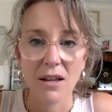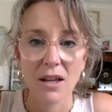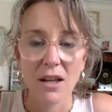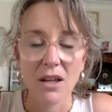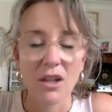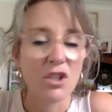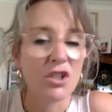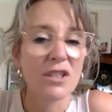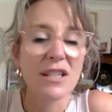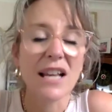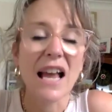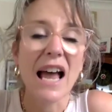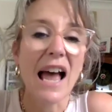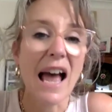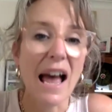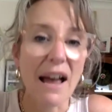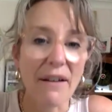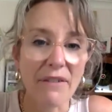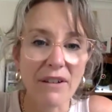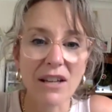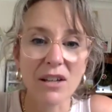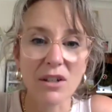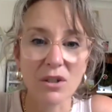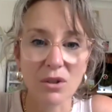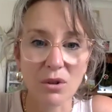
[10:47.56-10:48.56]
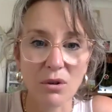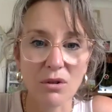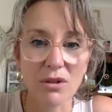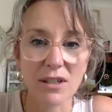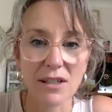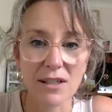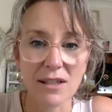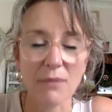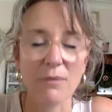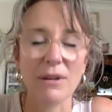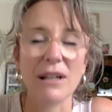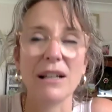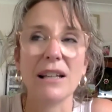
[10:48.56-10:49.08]
You're just having a talk to
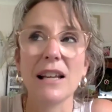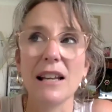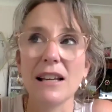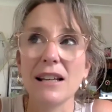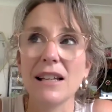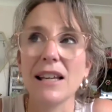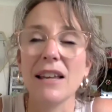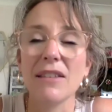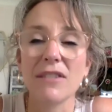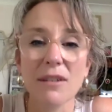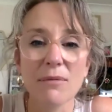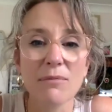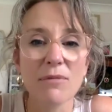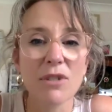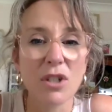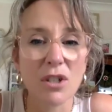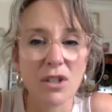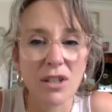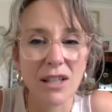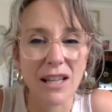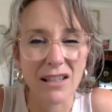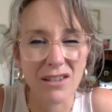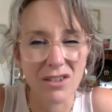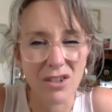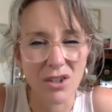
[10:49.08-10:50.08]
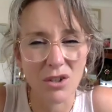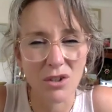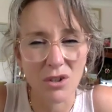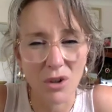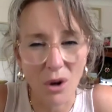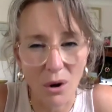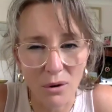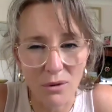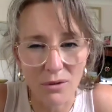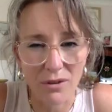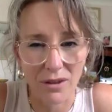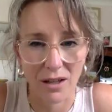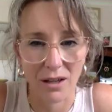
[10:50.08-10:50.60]
somebody. Get them to get to
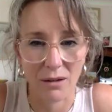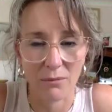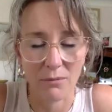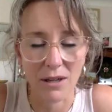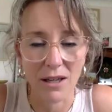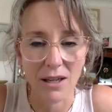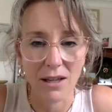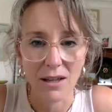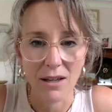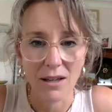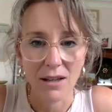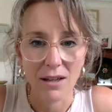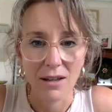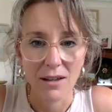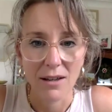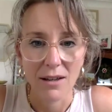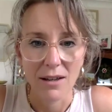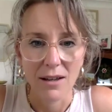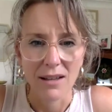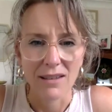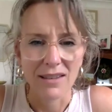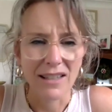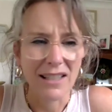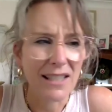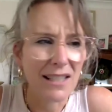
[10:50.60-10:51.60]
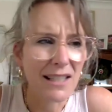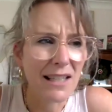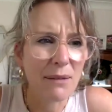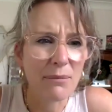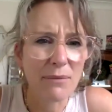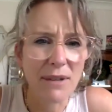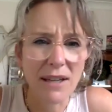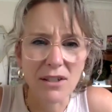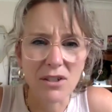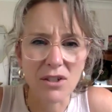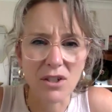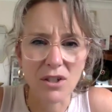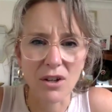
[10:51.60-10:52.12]
know them, letting them
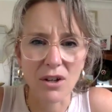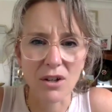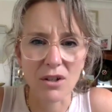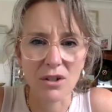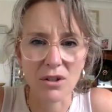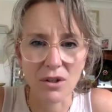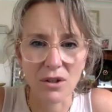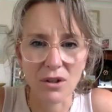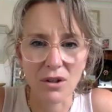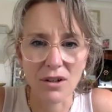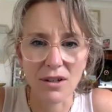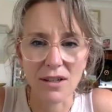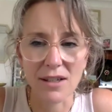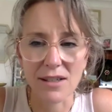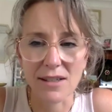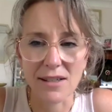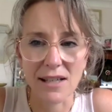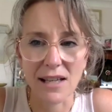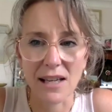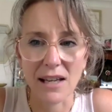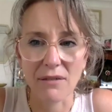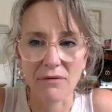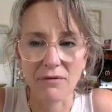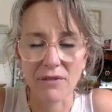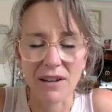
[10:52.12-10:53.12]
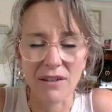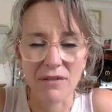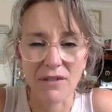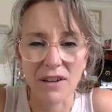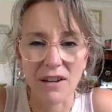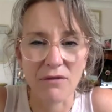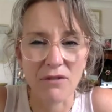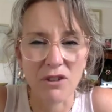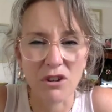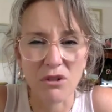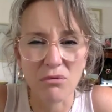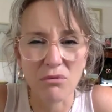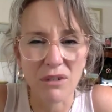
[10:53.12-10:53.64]
get to know you to see if
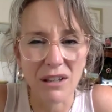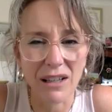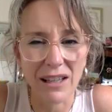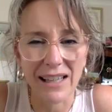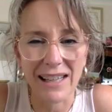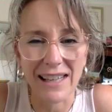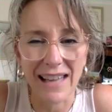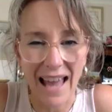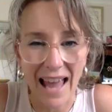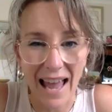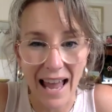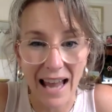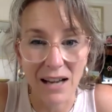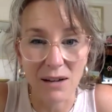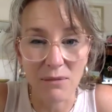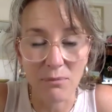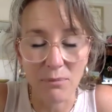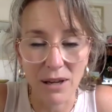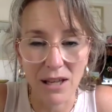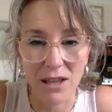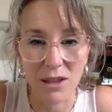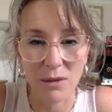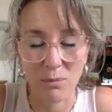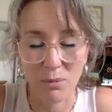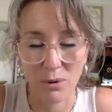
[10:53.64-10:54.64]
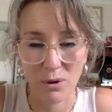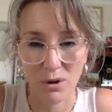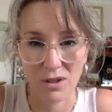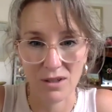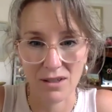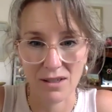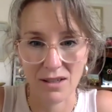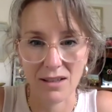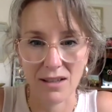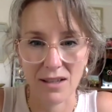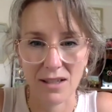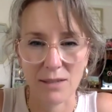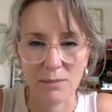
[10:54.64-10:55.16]
you really can be the
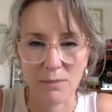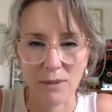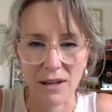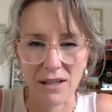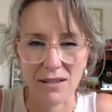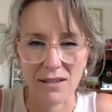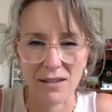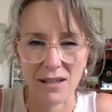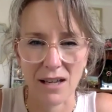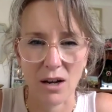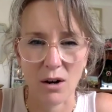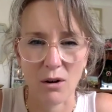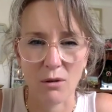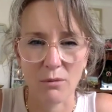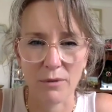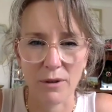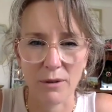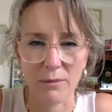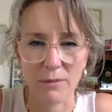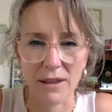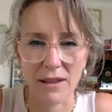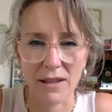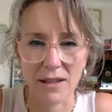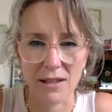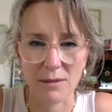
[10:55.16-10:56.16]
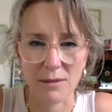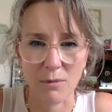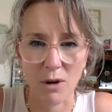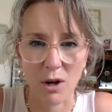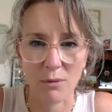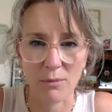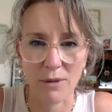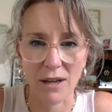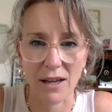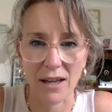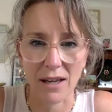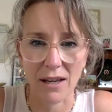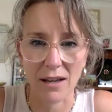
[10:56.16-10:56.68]
person that's best to help them in this
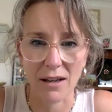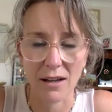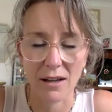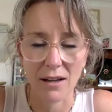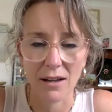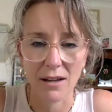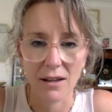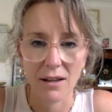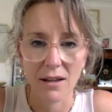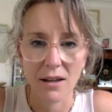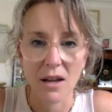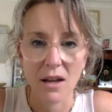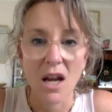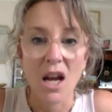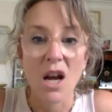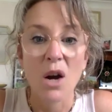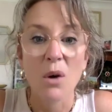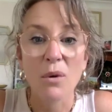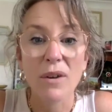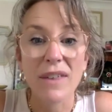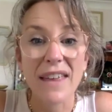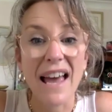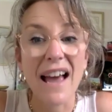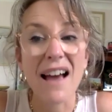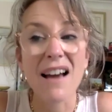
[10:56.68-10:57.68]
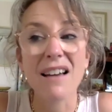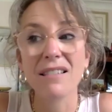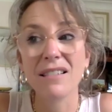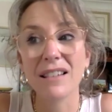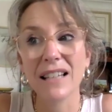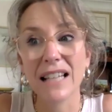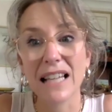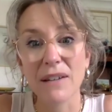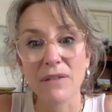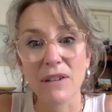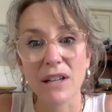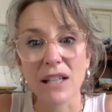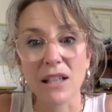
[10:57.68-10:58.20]
moment, without
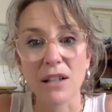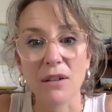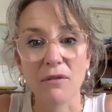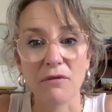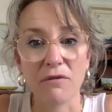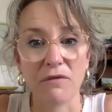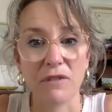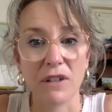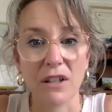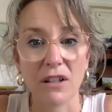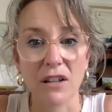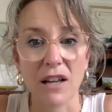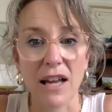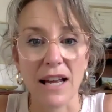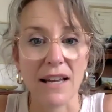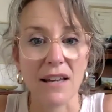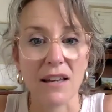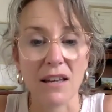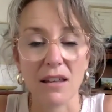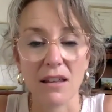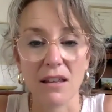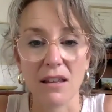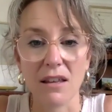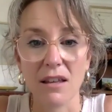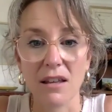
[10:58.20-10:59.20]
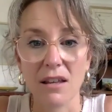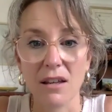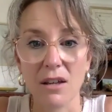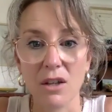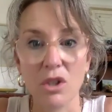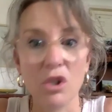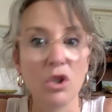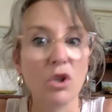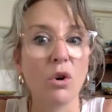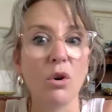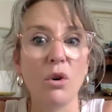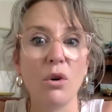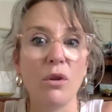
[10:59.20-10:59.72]
leaving them feel like
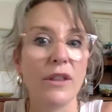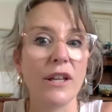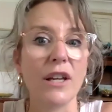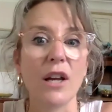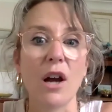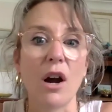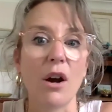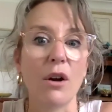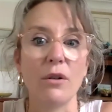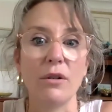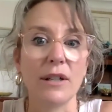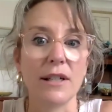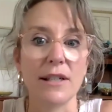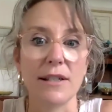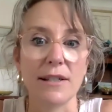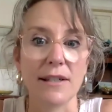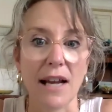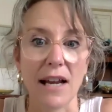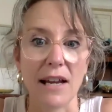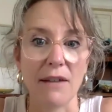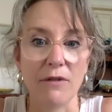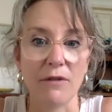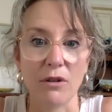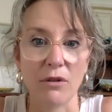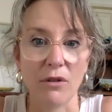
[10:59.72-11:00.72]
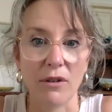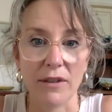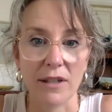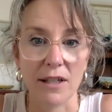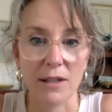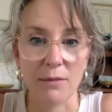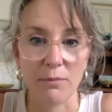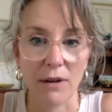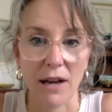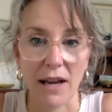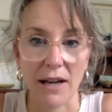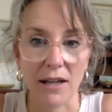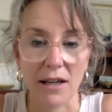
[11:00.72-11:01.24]
you're the only savior on this
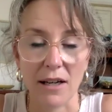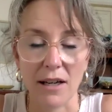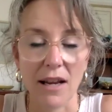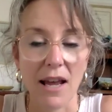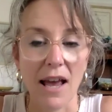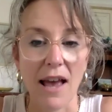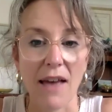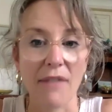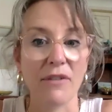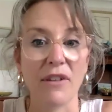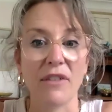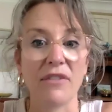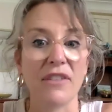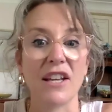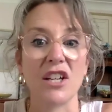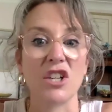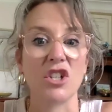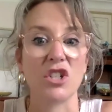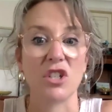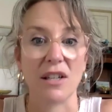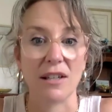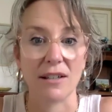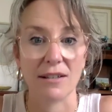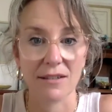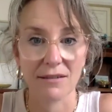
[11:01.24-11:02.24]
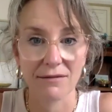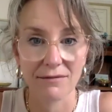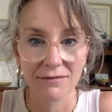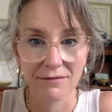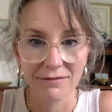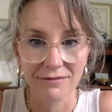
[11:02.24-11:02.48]
planet and that they're shit.